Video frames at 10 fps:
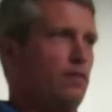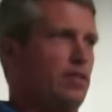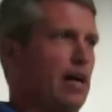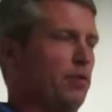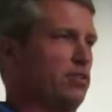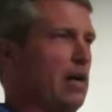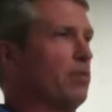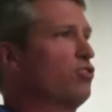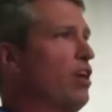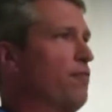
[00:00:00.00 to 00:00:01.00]

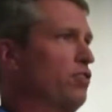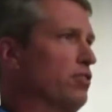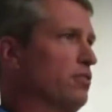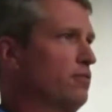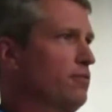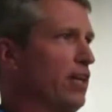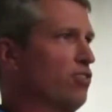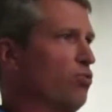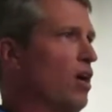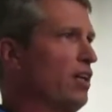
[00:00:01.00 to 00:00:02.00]
Thomas Jefferson,
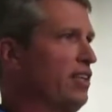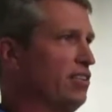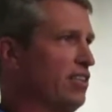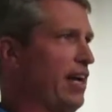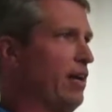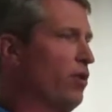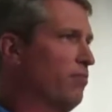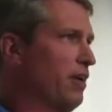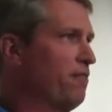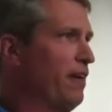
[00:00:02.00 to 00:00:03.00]
Francois Quesnay, one of
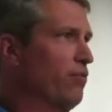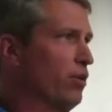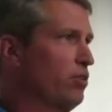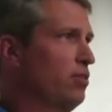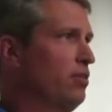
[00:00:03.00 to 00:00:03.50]
my favorites.